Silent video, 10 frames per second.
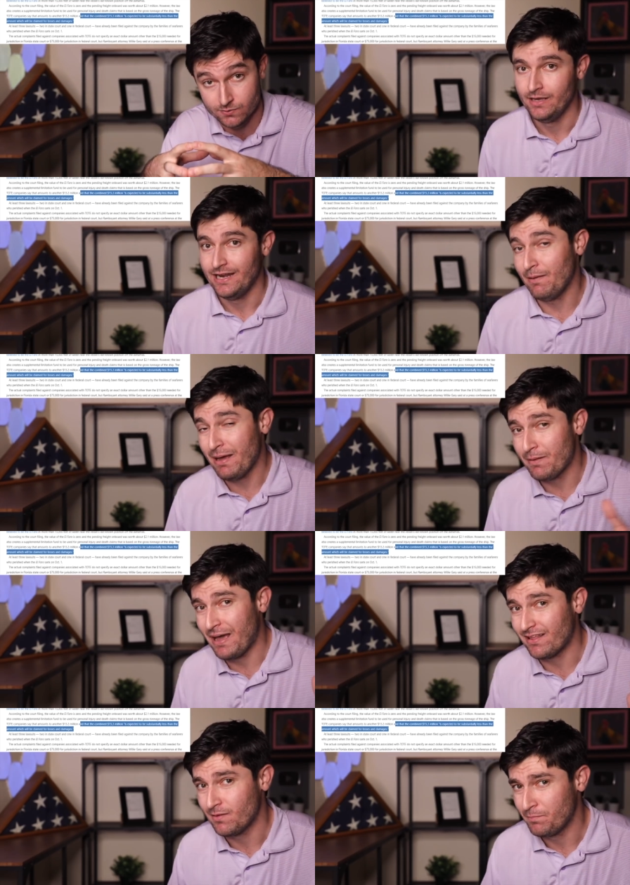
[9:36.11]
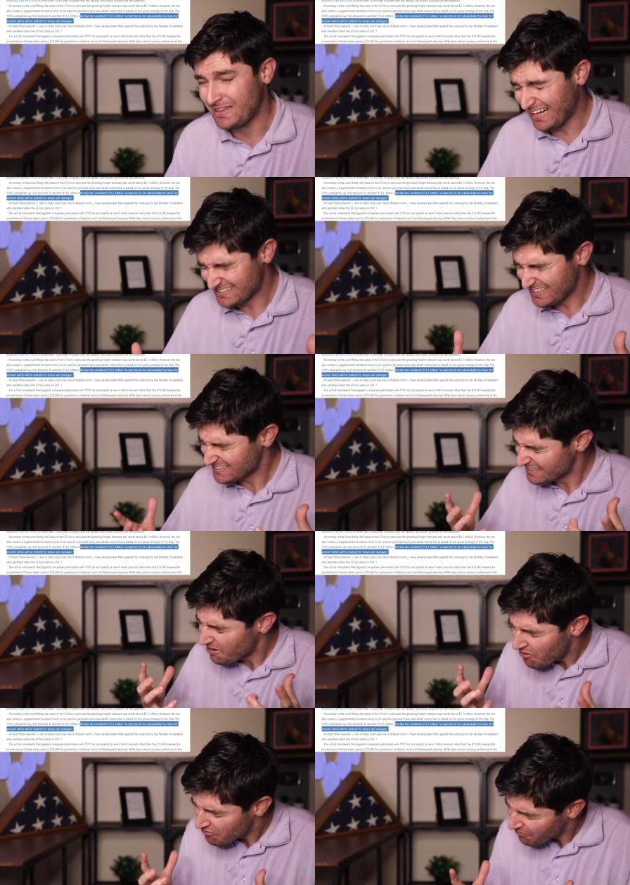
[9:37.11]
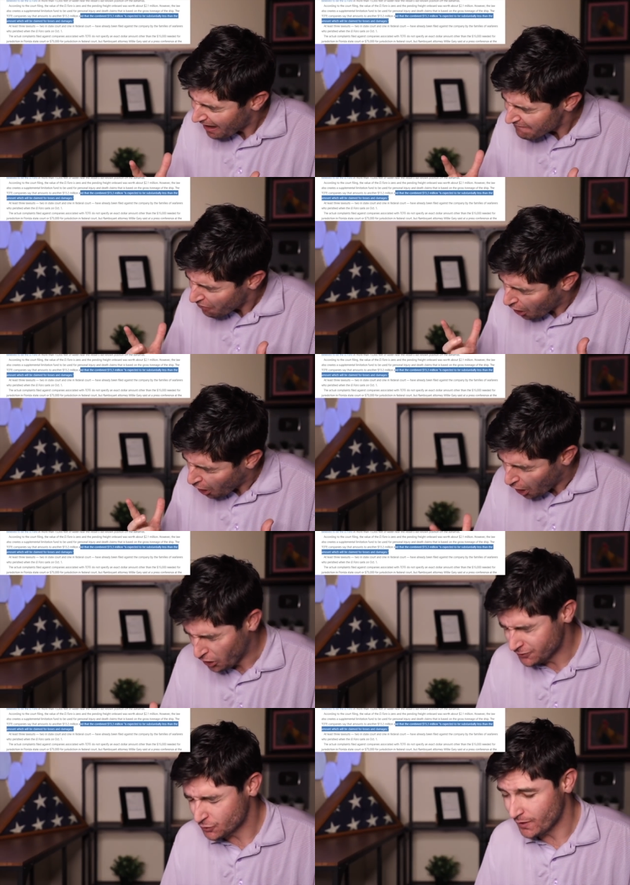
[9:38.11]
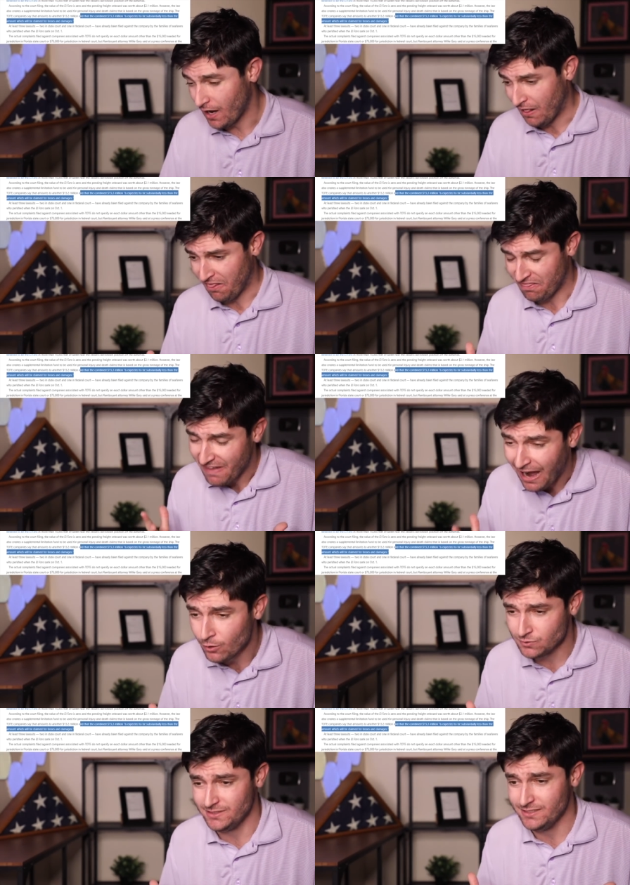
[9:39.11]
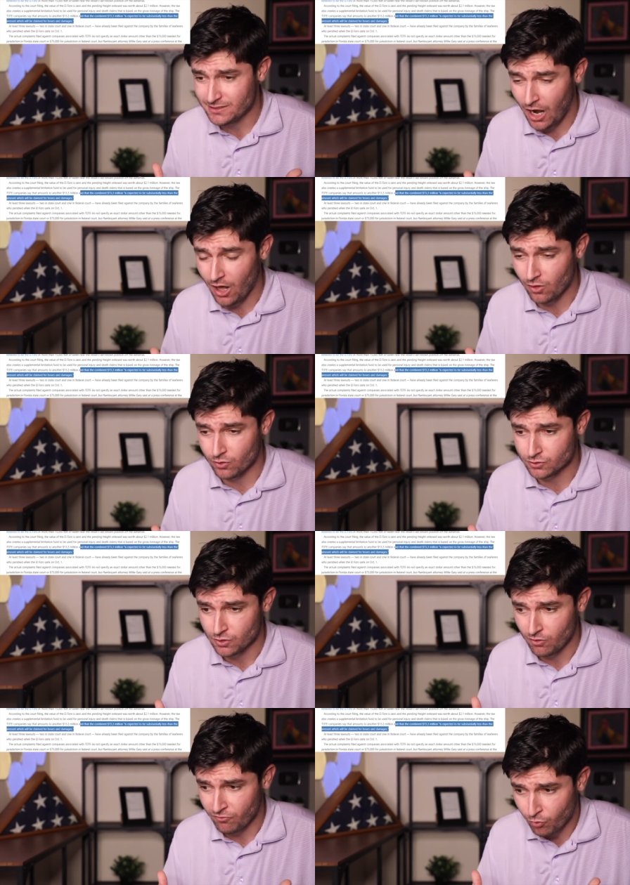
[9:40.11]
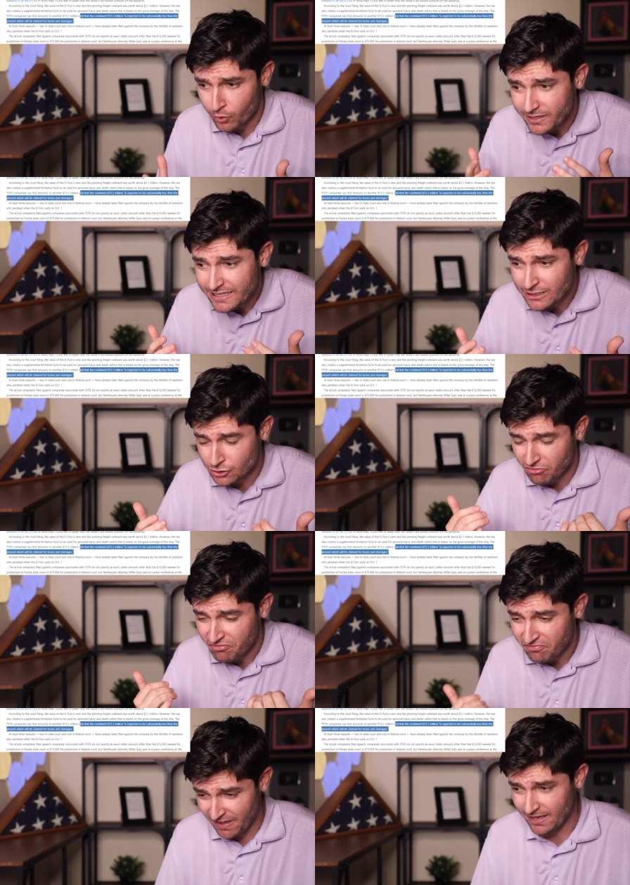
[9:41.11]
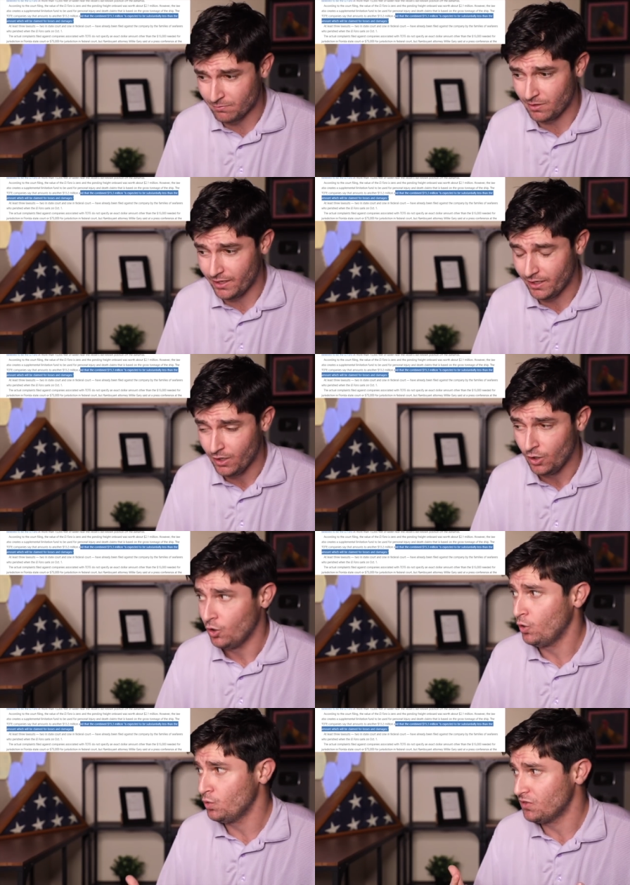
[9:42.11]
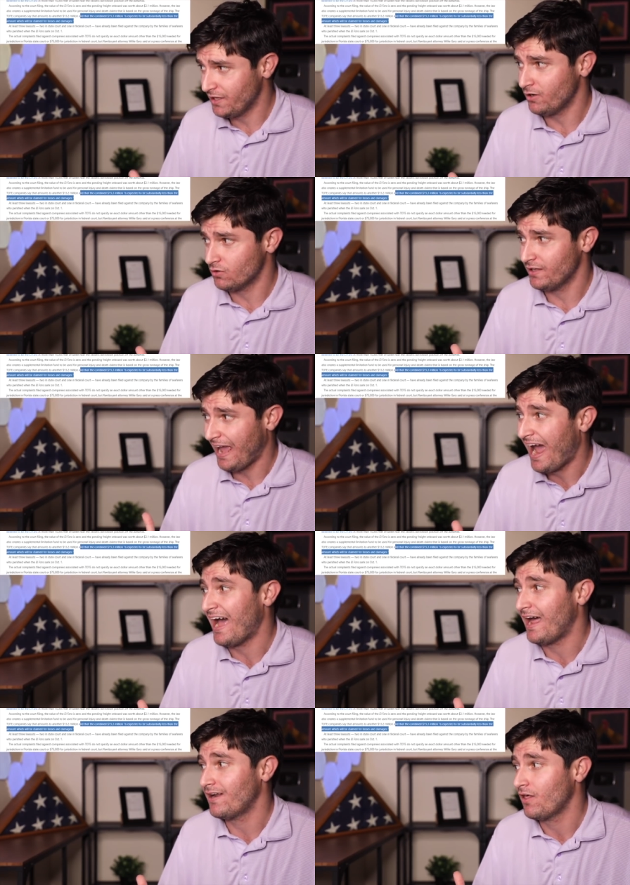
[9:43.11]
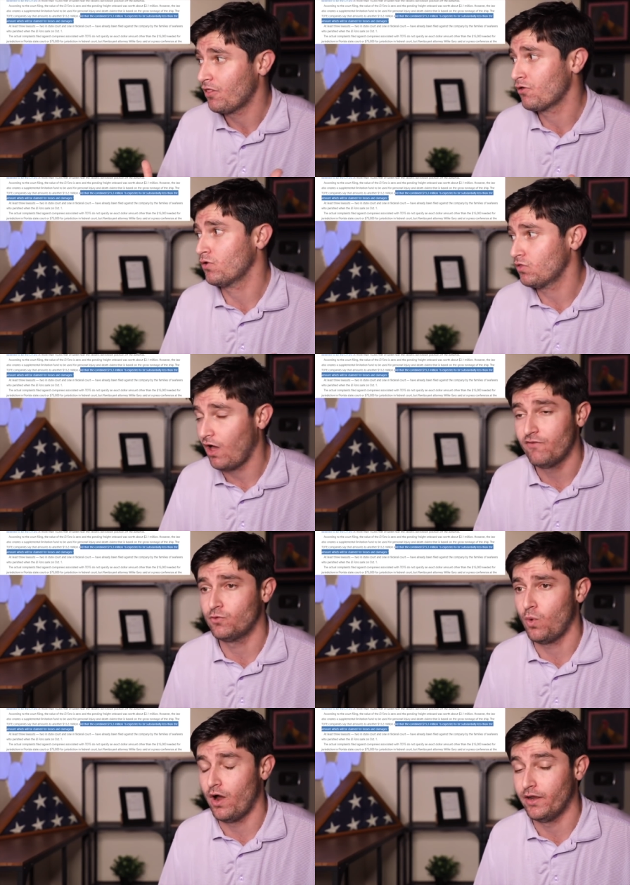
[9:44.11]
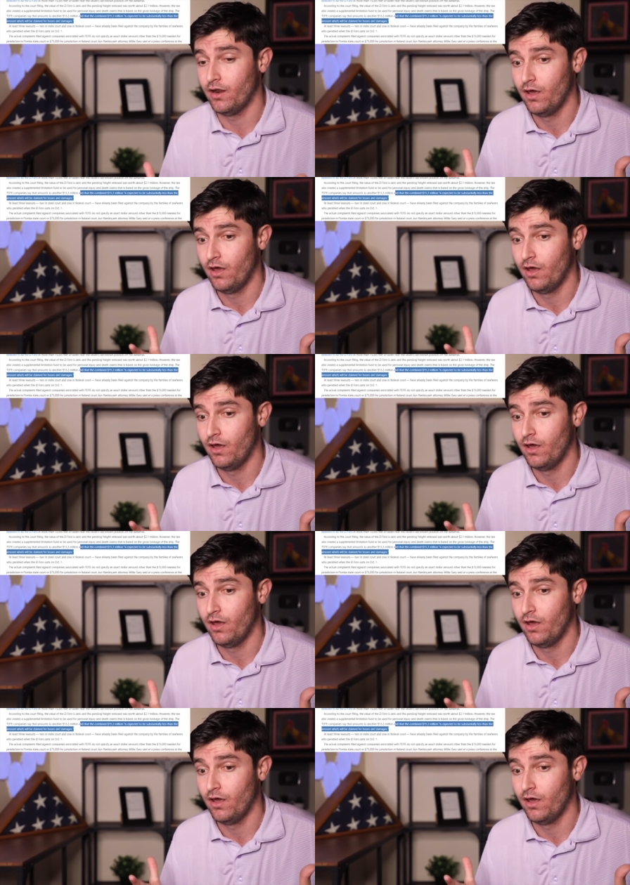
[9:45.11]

I'm bad at math, but that's less than $500,000 for each family who literally had their loved one